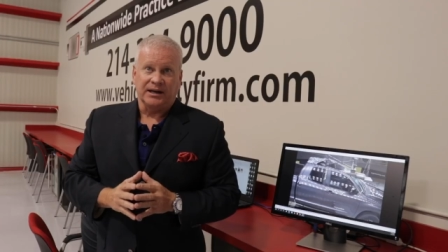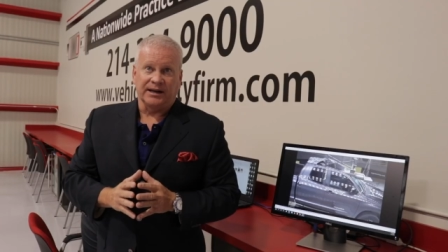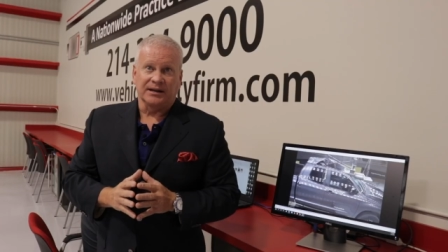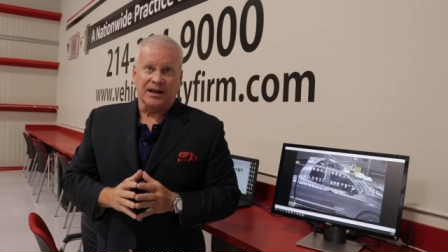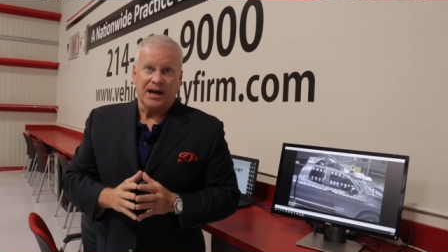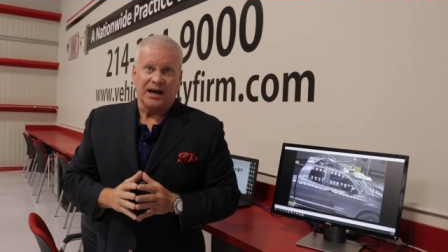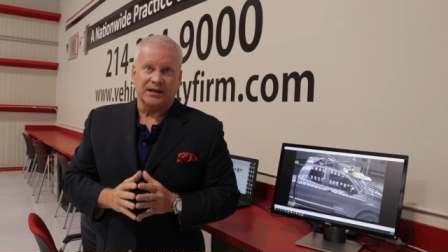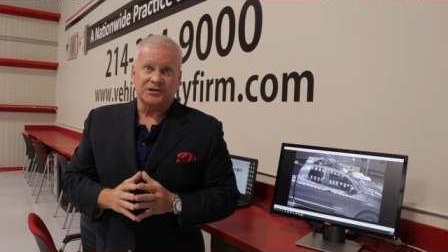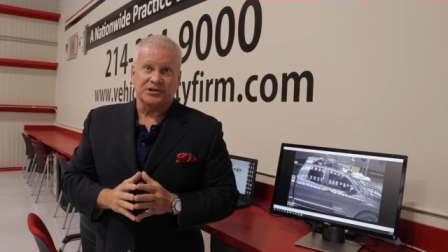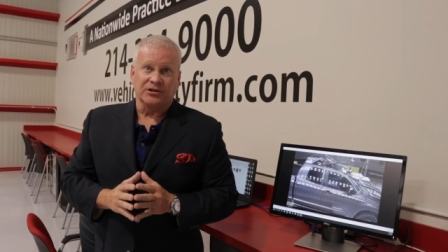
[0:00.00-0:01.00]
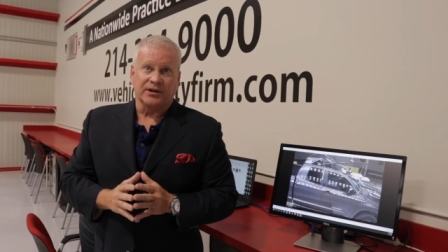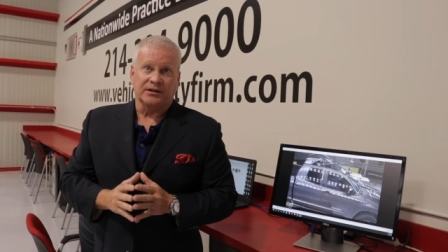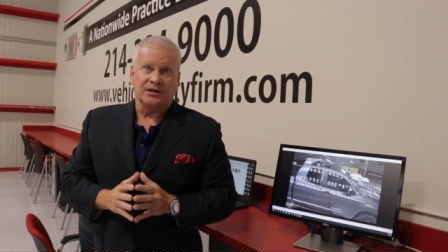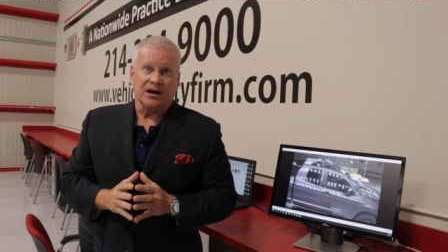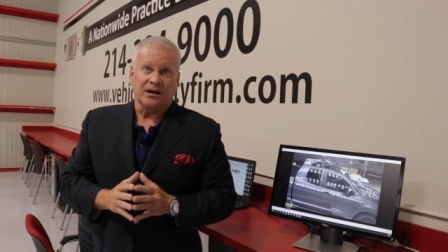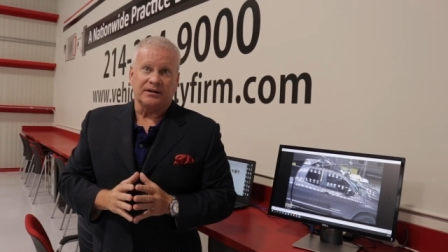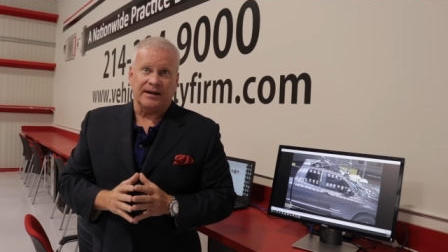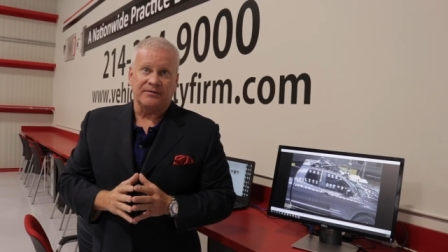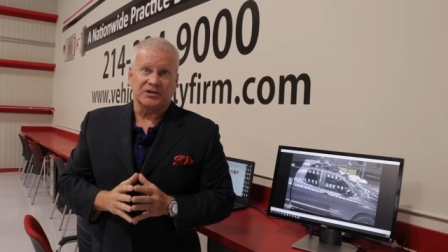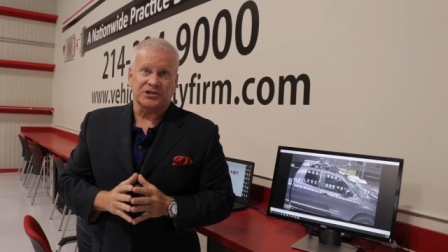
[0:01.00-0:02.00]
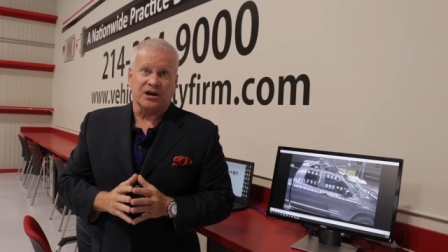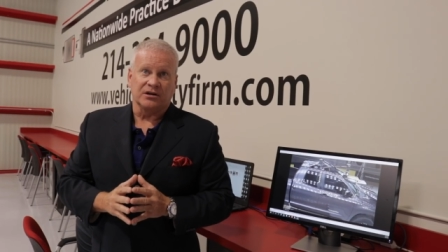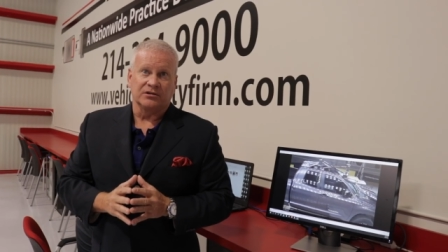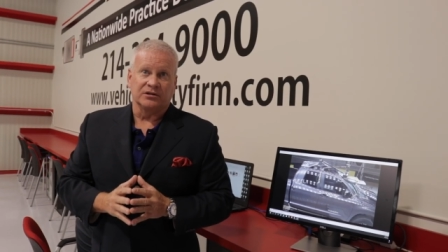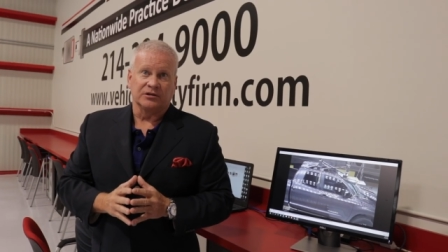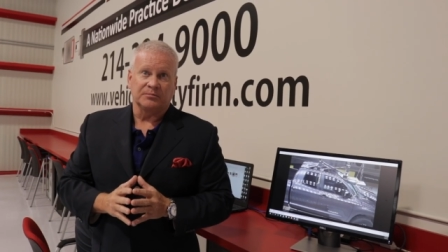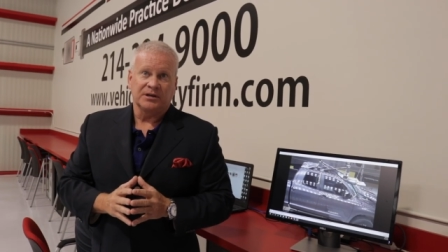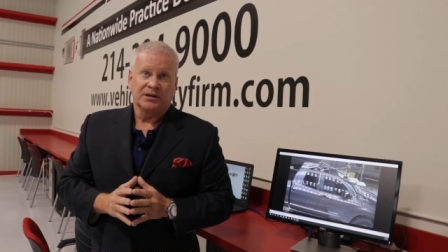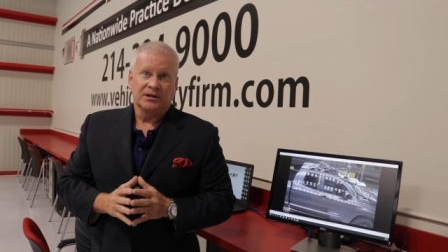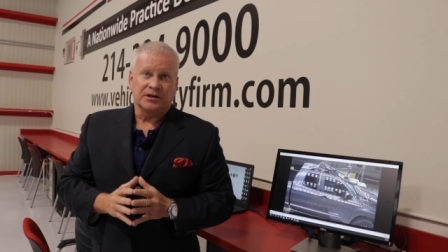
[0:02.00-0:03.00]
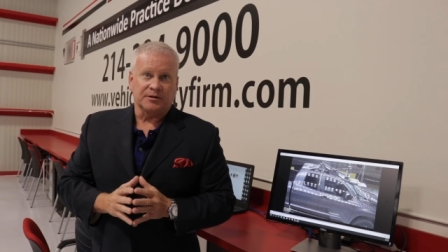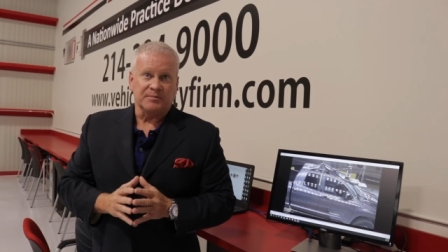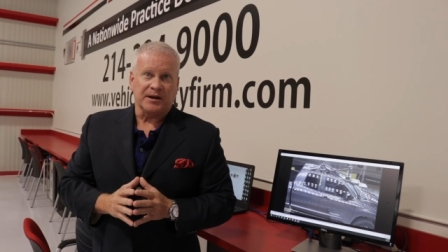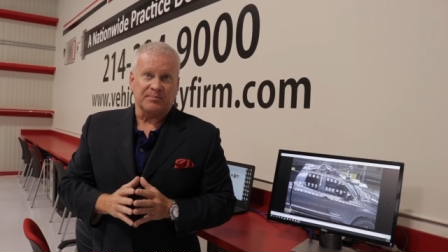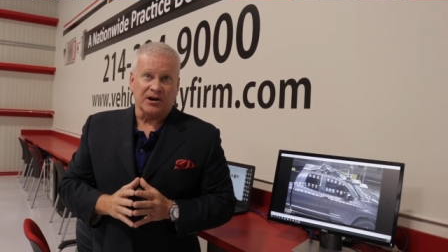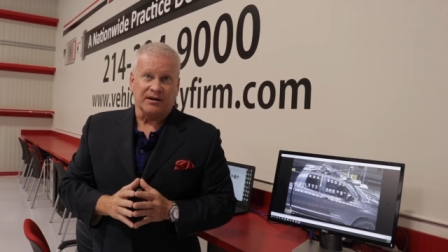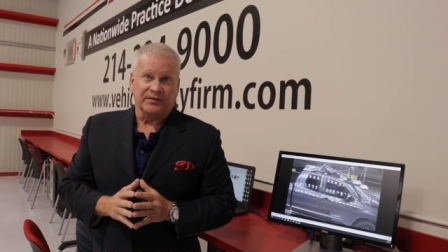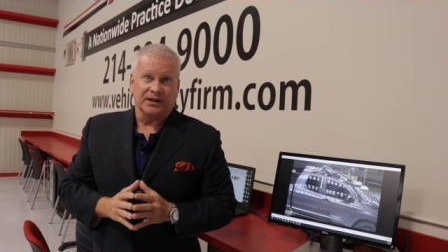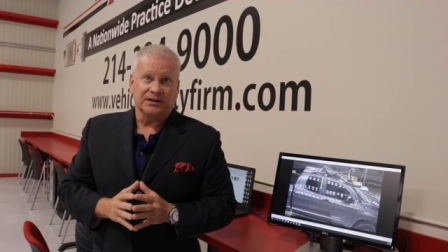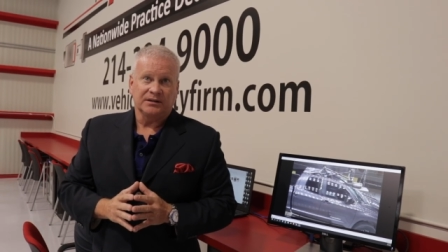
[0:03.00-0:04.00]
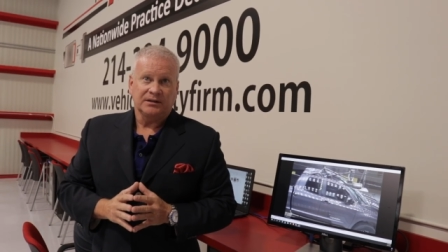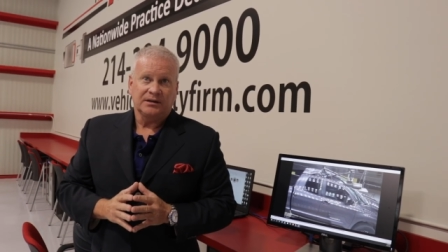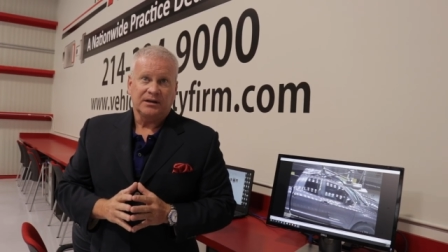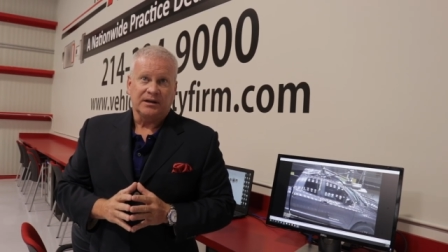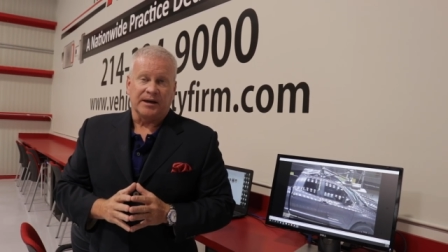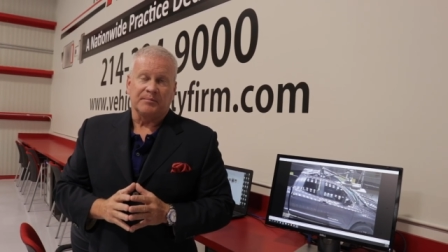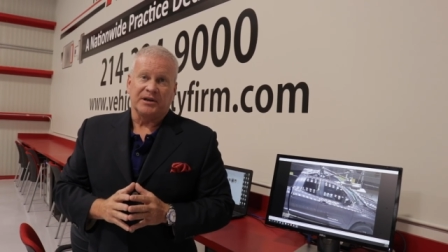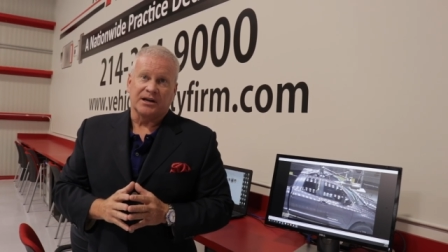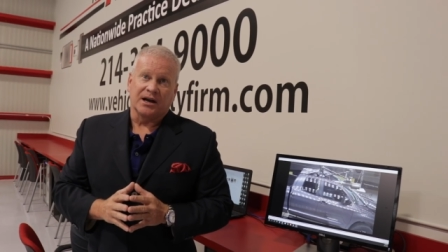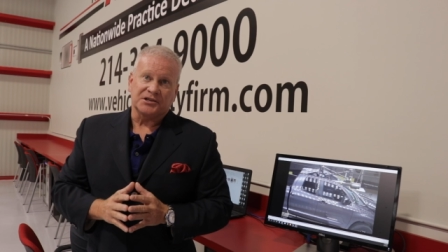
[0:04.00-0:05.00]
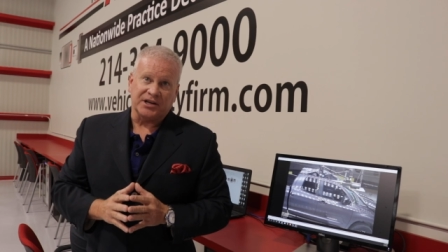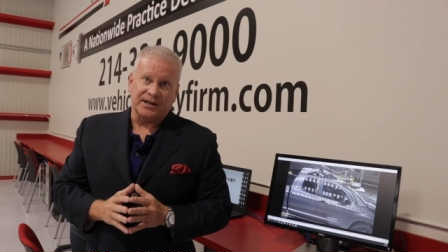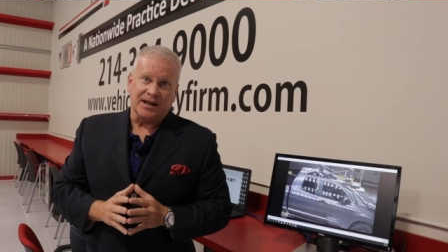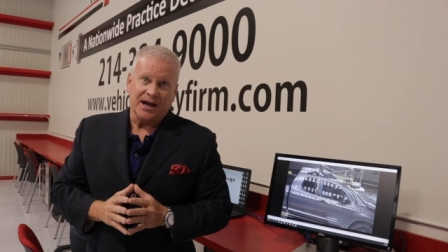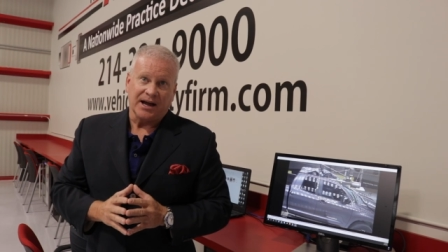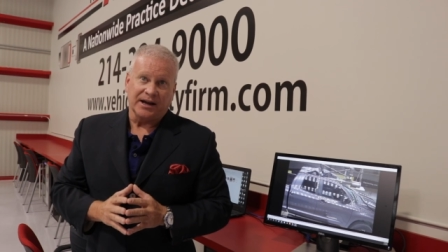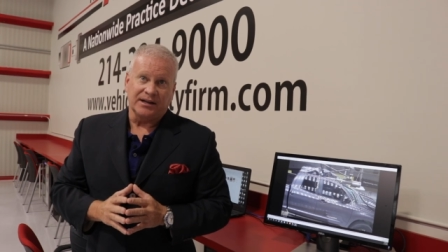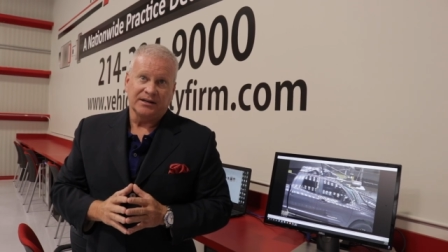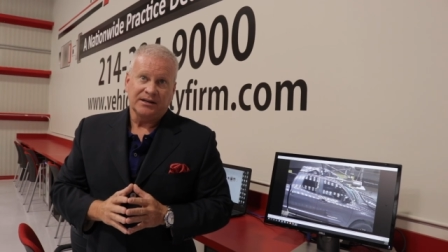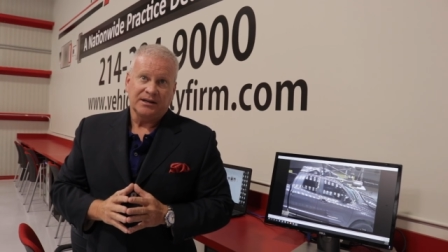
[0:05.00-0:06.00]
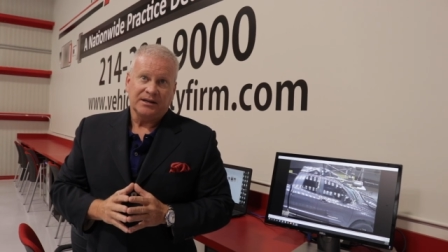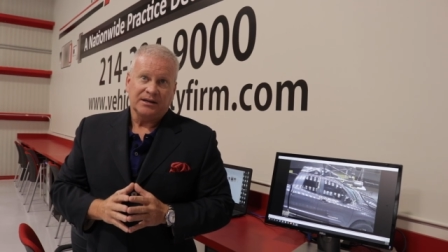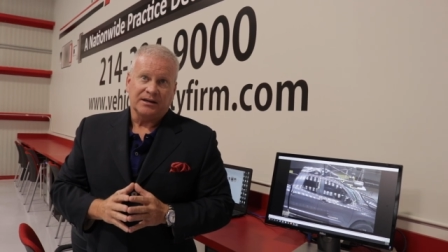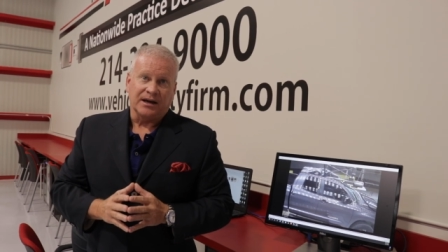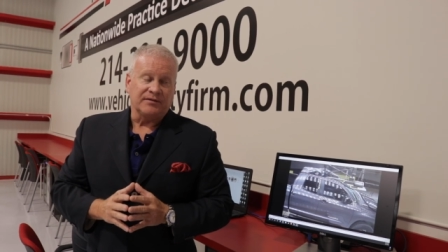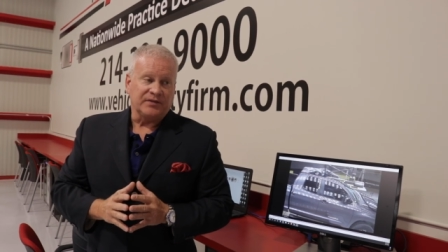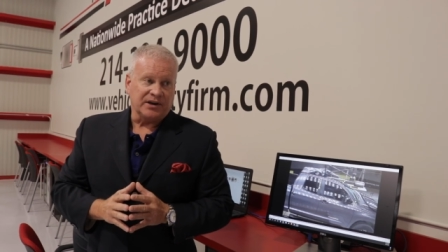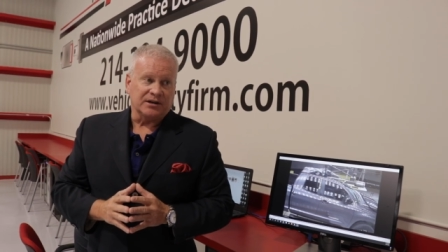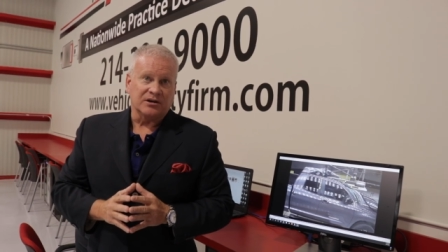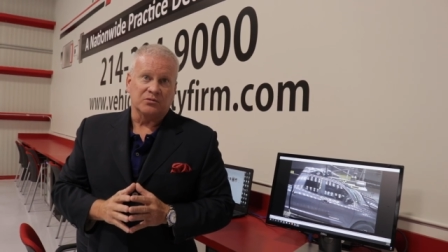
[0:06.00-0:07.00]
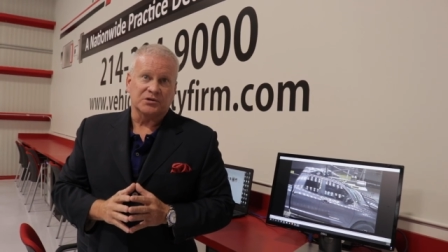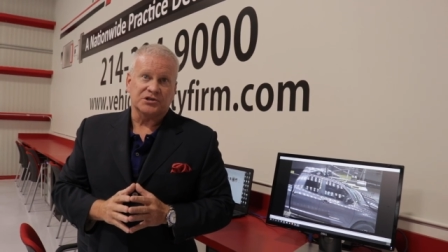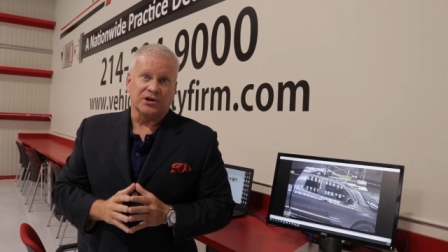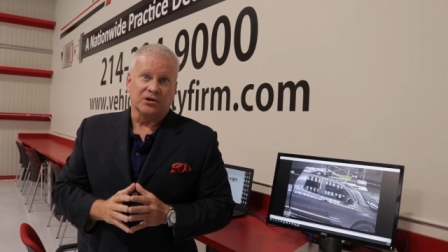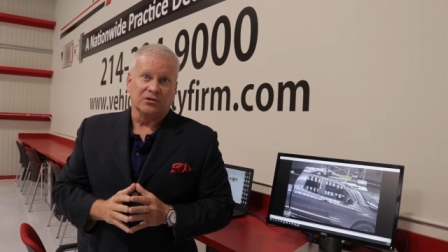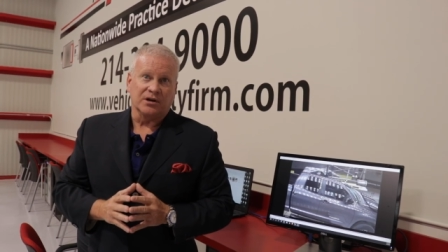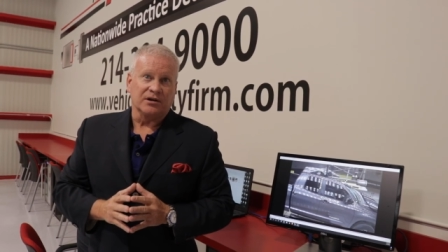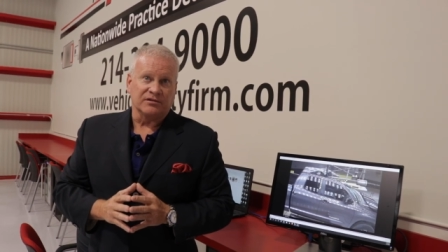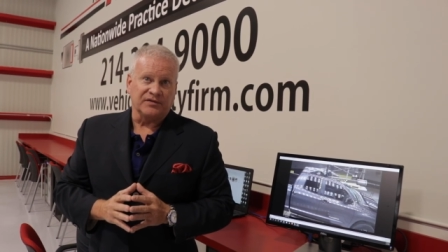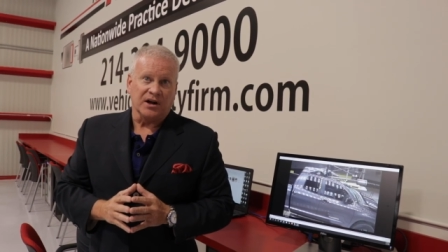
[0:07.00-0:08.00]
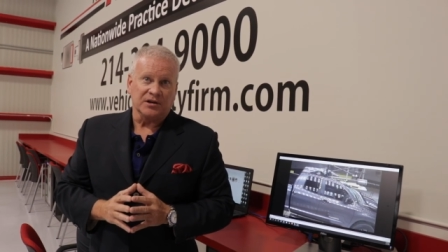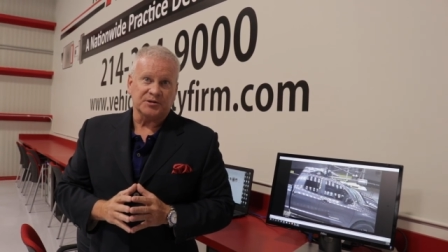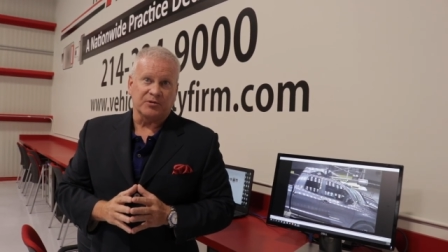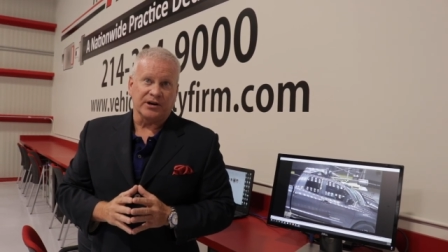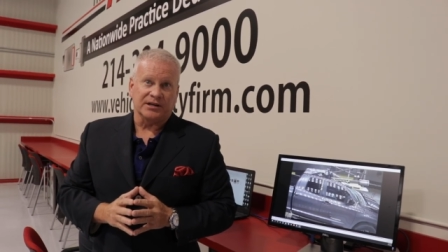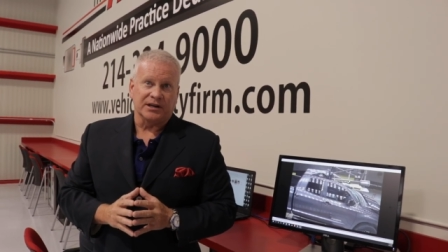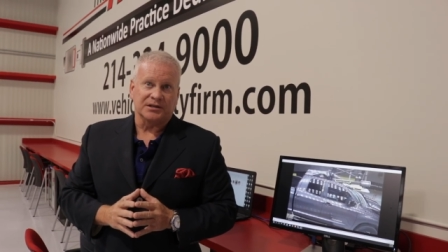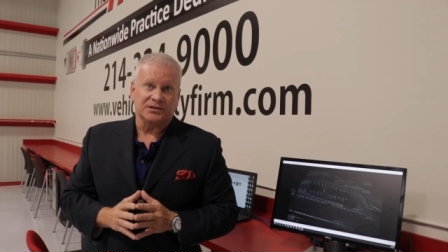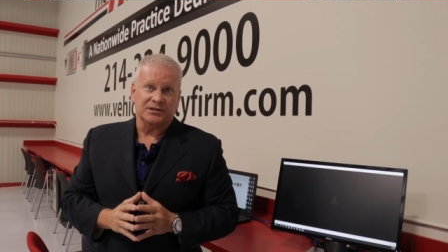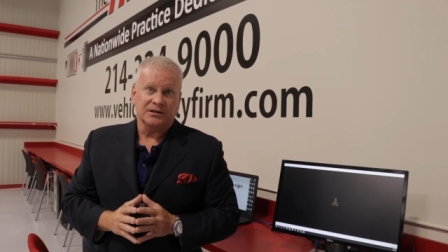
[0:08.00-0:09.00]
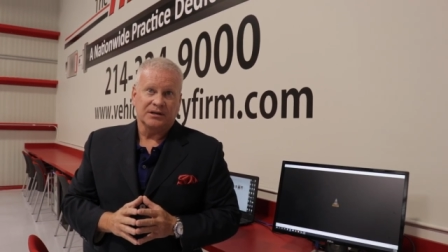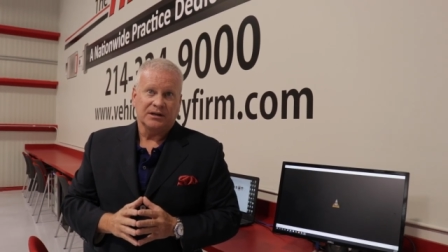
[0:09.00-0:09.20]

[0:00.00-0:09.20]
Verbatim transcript: He lied so that Don Davis Auto Group could make profit. And because he lied, a vehicle was sold under false pretenses.